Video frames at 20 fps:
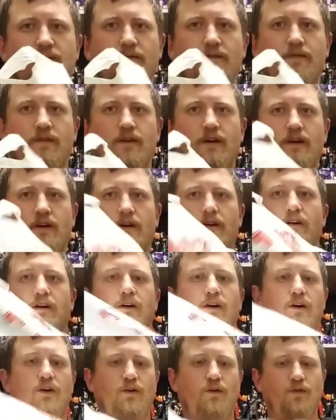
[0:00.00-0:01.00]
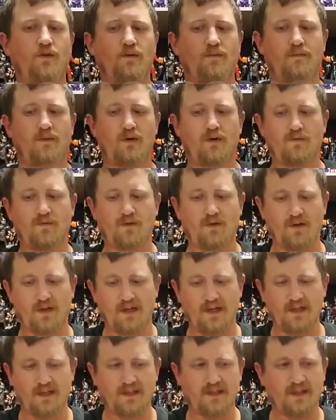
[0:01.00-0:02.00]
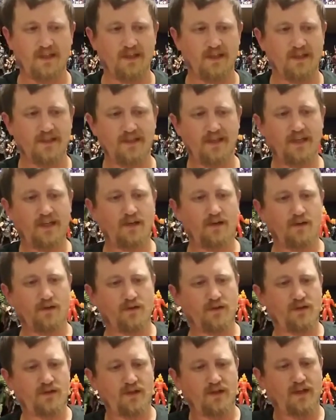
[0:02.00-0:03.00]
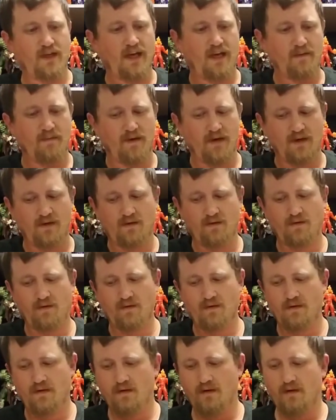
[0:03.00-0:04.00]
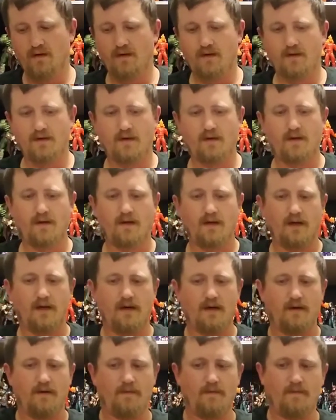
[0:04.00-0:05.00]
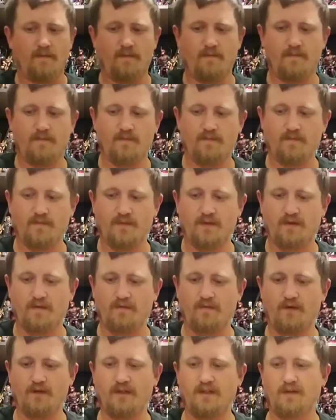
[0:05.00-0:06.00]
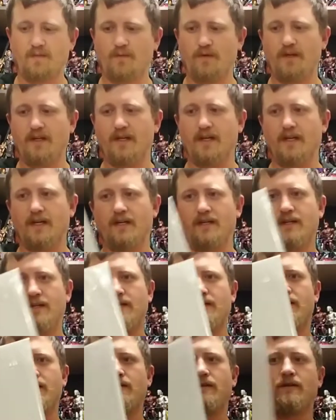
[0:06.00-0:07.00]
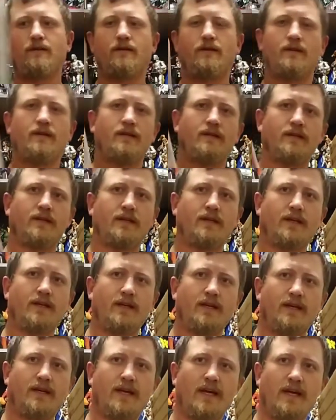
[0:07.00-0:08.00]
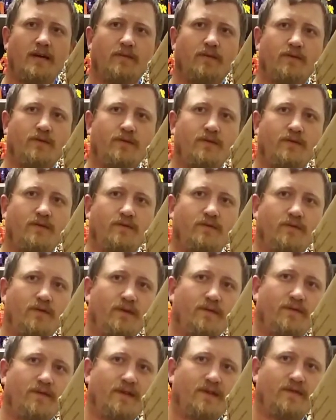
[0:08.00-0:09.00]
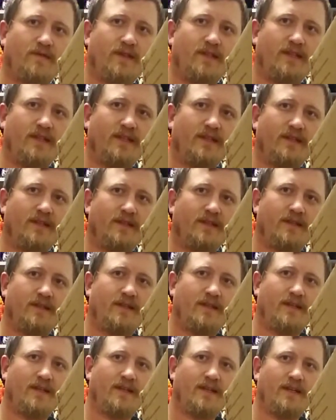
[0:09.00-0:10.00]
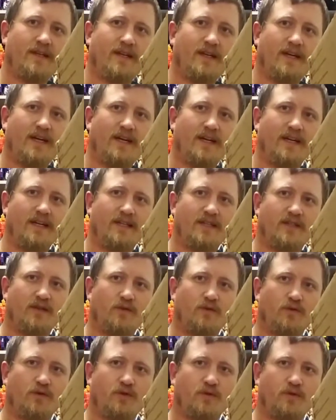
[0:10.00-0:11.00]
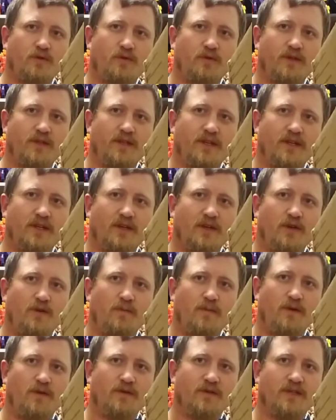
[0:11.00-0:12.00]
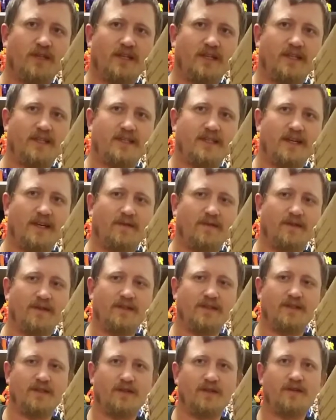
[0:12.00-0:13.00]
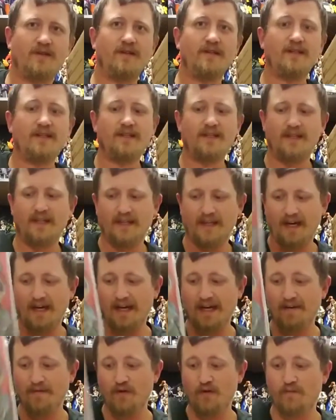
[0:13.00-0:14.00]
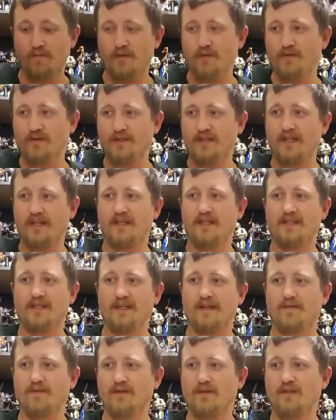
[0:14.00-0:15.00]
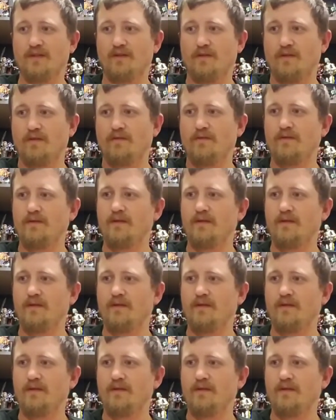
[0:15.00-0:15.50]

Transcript: of all the Marvel Legacy Lenticulars that came out. Um, so first up we got Cable 150. And it's old school with uh, New Mutants 87. So, and I have New Mutants 87, so.